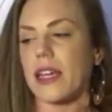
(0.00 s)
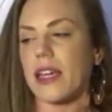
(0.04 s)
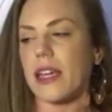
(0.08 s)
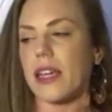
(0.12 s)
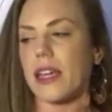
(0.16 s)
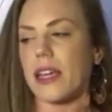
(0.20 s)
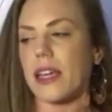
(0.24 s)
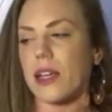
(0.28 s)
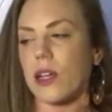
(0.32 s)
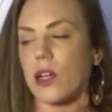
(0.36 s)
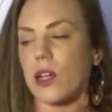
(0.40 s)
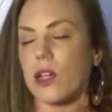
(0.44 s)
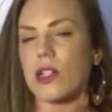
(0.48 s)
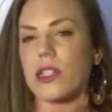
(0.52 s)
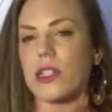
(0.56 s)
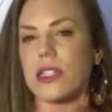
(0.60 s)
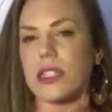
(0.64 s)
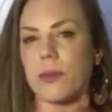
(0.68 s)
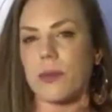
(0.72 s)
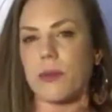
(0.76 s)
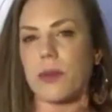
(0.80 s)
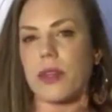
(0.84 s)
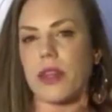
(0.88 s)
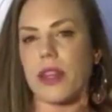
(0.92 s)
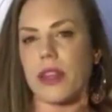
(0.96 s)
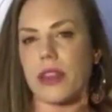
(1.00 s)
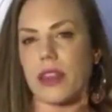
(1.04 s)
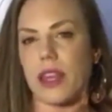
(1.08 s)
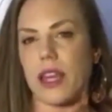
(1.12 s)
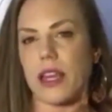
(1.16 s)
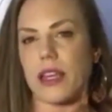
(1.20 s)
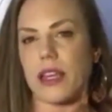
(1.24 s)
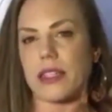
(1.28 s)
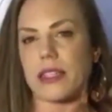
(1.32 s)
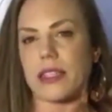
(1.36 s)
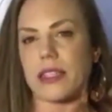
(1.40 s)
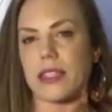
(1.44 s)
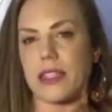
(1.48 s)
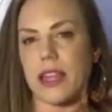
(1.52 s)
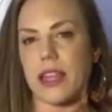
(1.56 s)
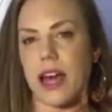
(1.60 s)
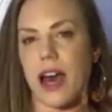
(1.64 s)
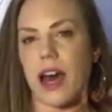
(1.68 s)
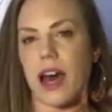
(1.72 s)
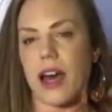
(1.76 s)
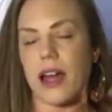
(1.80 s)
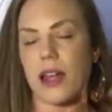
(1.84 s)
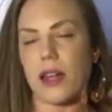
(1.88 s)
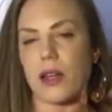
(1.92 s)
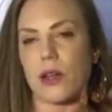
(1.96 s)
here are some of the things
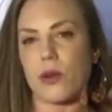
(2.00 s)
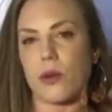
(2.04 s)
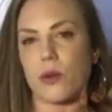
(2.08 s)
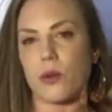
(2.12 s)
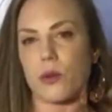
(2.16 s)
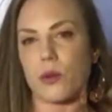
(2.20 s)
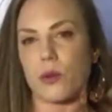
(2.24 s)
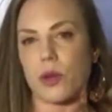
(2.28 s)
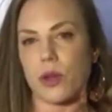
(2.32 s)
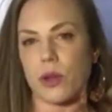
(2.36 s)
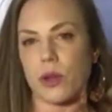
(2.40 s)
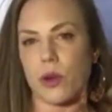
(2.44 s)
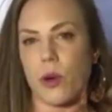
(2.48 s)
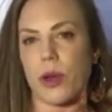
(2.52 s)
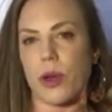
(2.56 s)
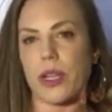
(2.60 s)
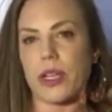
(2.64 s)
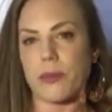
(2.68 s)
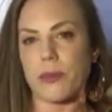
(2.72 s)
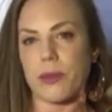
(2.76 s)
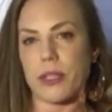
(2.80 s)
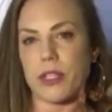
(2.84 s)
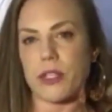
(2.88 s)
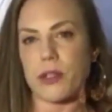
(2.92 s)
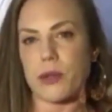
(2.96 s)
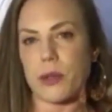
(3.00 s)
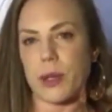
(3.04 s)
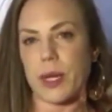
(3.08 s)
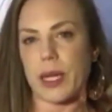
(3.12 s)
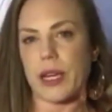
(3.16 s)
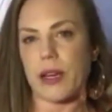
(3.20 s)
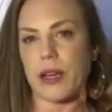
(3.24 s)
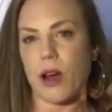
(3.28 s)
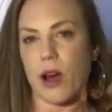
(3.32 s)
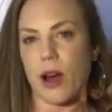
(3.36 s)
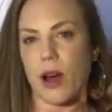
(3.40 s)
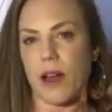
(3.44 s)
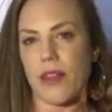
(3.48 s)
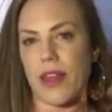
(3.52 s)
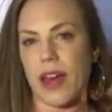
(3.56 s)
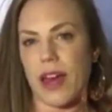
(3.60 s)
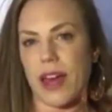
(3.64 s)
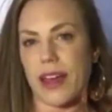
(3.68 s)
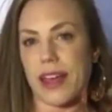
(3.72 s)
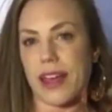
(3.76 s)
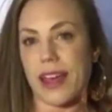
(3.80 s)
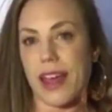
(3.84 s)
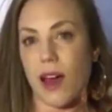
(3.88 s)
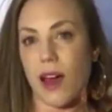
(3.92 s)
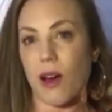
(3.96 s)
that we're going to be doing on
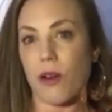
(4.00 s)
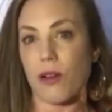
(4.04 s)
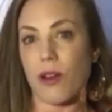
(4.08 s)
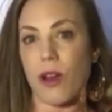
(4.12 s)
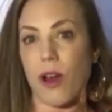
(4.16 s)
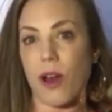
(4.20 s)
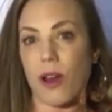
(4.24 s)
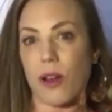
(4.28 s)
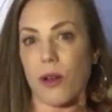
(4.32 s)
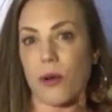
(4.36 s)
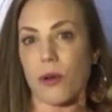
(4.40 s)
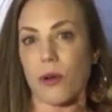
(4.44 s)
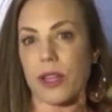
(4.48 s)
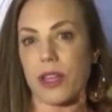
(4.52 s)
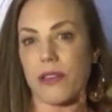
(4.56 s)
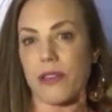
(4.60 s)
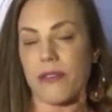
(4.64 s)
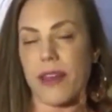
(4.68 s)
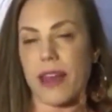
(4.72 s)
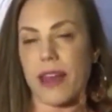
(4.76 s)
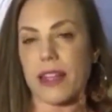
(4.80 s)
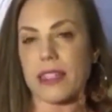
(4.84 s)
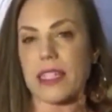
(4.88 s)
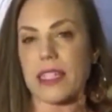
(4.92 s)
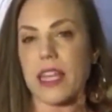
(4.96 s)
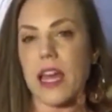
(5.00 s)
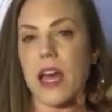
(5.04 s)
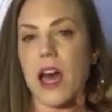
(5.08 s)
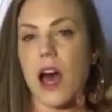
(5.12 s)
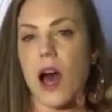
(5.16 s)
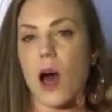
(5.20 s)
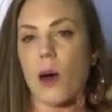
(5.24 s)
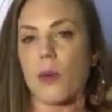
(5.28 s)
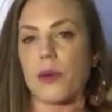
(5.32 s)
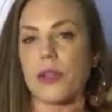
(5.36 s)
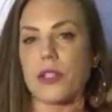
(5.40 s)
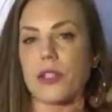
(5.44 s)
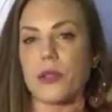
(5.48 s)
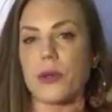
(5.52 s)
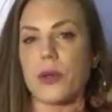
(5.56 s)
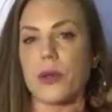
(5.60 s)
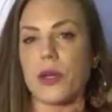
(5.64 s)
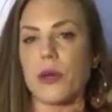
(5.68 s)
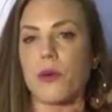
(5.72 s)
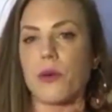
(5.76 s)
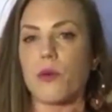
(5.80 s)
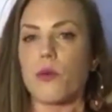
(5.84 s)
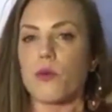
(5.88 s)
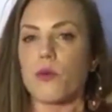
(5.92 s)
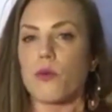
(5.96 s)
that account, on OnlyFans. I'll be
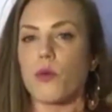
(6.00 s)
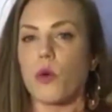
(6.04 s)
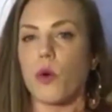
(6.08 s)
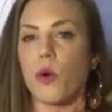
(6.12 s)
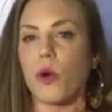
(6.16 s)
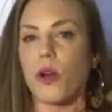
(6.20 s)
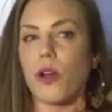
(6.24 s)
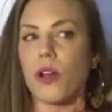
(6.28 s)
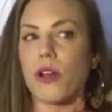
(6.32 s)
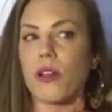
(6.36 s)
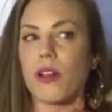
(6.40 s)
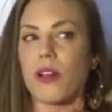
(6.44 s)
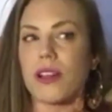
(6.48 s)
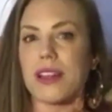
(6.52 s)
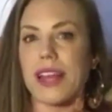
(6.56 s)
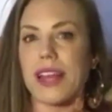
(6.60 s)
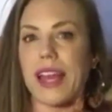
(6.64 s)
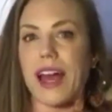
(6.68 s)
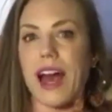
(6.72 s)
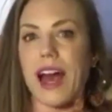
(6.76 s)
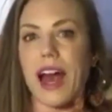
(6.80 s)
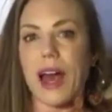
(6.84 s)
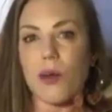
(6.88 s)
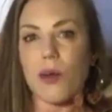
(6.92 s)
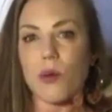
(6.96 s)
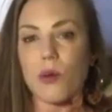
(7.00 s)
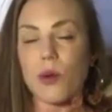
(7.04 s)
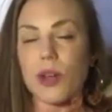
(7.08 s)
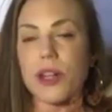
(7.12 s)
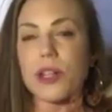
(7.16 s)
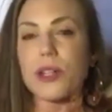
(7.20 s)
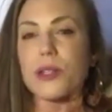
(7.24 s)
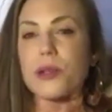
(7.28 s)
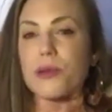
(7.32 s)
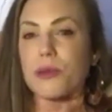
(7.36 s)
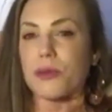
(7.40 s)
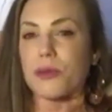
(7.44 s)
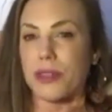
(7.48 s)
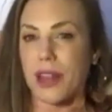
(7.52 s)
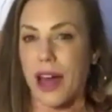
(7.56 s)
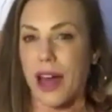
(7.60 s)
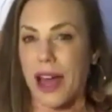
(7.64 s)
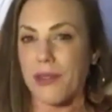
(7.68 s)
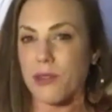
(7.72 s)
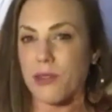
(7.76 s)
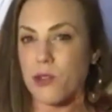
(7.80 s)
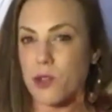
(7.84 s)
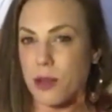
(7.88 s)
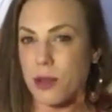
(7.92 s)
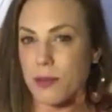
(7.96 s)
doing more, I want to do
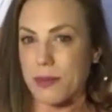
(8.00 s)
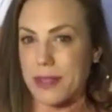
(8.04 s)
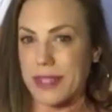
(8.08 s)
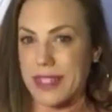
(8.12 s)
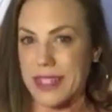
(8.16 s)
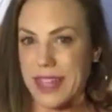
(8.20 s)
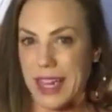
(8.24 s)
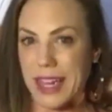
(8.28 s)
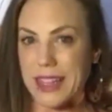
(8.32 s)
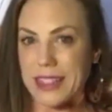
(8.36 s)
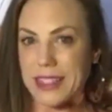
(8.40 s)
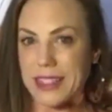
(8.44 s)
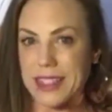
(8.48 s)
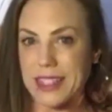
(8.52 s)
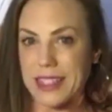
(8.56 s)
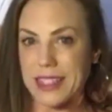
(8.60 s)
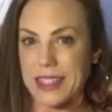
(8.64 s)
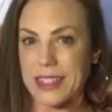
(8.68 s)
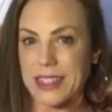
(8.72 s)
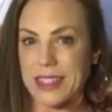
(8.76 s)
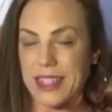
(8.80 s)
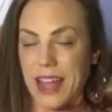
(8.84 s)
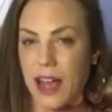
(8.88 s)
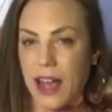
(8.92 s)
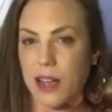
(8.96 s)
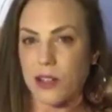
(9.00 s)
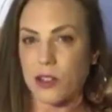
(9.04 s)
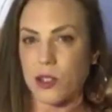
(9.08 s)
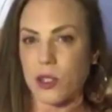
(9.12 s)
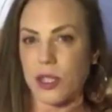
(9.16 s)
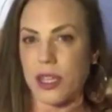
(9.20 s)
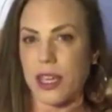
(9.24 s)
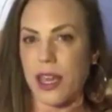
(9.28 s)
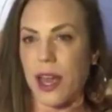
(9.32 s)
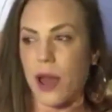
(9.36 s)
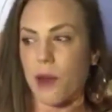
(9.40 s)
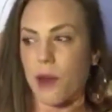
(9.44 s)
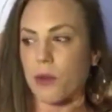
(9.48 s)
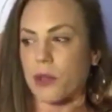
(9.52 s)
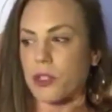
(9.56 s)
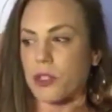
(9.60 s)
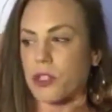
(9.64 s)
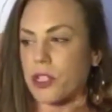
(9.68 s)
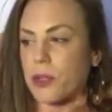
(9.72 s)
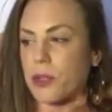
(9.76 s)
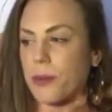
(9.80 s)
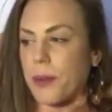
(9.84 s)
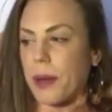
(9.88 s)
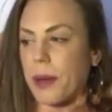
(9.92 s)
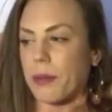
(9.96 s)
live stream dances, actually. I want
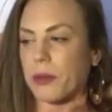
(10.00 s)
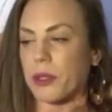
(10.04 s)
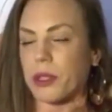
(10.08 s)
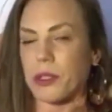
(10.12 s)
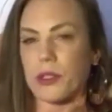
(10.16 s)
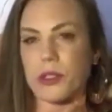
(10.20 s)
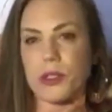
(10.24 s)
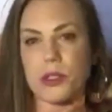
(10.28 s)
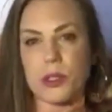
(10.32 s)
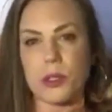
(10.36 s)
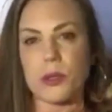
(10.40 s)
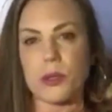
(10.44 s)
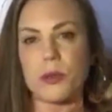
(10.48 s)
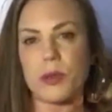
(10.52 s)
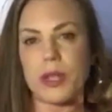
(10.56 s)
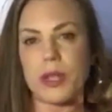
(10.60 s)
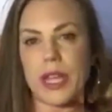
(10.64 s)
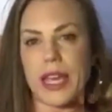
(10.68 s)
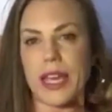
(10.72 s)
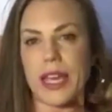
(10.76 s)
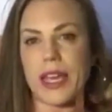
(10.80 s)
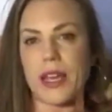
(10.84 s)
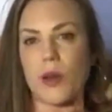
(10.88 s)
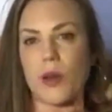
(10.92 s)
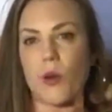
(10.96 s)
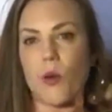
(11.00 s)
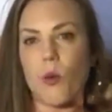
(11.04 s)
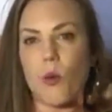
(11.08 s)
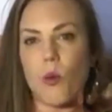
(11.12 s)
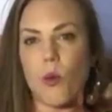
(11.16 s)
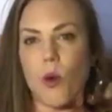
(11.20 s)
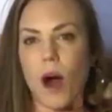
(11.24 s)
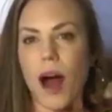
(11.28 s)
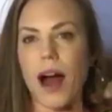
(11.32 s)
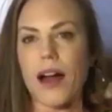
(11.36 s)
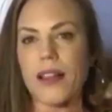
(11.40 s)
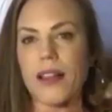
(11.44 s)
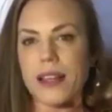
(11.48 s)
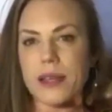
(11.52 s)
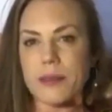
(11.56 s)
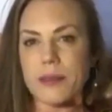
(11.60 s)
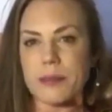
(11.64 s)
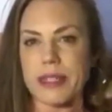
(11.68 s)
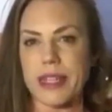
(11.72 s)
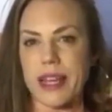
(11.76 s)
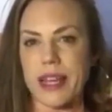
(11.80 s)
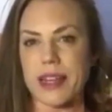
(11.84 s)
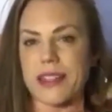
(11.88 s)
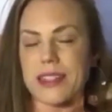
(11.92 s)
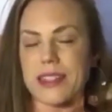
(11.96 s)
you to be able to tune in while I'm
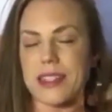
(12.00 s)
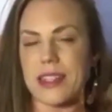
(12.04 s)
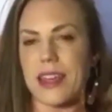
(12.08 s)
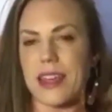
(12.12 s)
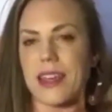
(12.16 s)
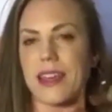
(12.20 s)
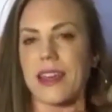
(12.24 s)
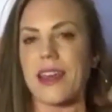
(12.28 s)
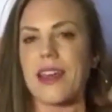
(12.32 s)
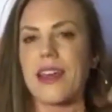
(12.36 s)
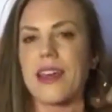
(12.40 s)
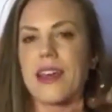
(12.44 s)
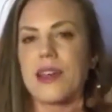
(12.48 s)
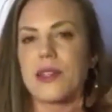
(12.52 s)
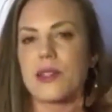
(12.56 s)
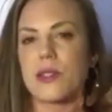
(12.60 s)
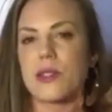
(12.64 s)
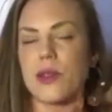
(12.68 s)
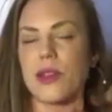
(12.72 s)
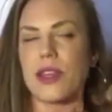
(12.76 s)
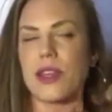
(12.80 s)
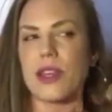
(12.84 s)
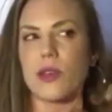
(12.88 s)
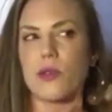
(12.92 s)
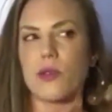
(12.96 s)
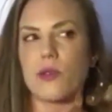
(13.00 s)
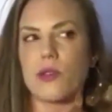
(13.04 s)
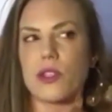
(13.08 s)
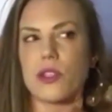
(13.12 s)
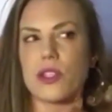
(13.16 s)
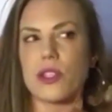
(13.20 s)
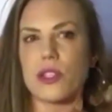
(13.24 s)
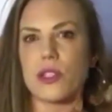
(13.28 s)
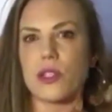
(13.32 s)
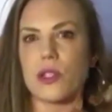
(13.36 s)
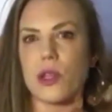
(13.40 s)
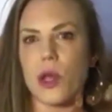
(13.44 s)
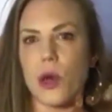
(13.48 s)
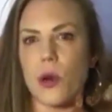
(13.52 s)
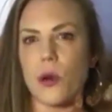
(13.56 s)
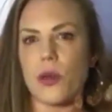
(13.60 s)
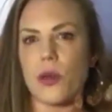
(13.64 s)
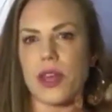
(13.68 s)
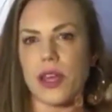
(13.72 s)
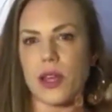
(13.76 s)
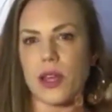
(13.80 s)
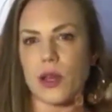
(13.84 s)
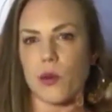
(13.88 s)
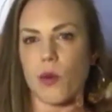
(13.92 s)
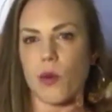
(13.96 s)
dancing so that you just know
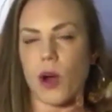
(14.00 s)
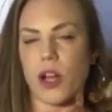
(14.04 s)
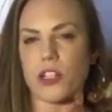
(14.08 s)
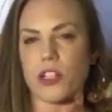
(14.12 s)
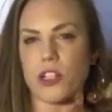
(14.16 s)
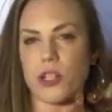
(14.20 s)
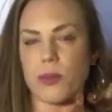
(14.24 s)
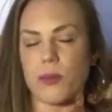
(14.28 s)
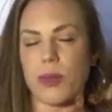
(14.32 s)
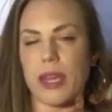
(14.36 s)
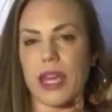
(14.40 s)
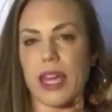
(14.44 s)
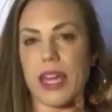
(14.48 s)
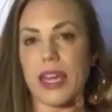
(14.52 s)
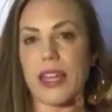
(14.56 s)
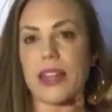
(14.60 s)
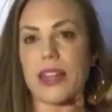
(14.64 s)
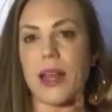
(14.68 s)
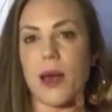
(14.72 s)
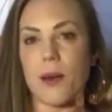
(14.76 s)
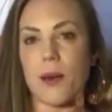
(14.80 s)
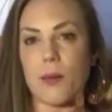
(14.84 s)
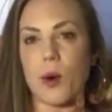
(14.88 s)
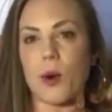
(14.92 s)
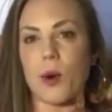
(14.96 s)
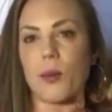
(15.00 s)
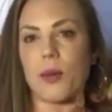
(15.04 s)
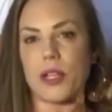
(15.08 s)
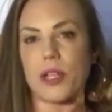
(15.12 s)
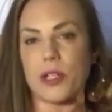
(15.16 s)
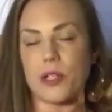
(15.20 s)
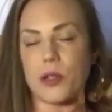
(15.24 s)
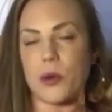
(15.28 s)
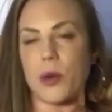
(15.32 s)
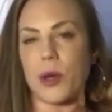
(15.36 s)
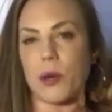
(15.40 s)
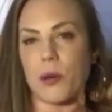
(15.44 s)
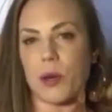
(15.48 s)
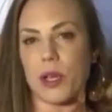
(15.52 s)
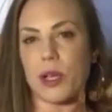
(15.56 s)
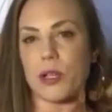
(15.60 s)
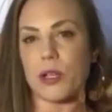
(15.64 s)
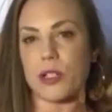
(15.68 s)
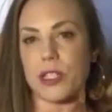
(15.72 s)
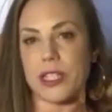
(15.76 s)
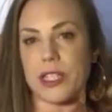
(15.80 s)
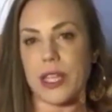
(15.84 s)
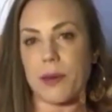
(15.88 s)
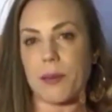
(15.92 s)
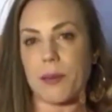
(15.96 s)
that you're watching me in that moment doing what you're
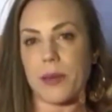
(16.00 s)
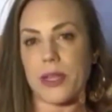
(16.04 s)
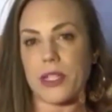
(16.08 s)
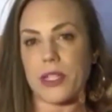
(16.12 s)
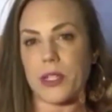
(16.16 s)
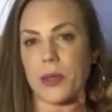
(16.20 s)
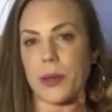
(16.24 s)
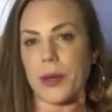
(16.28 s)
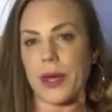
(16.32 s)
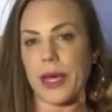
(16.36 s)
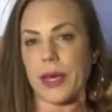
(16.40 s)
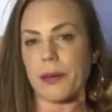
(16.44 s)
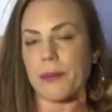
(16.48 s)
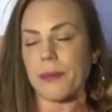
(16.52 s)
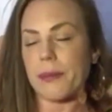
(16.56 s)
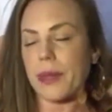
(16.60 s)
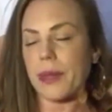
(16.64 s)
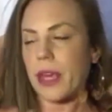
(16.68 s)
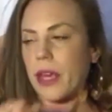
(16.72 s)
seeing me doing.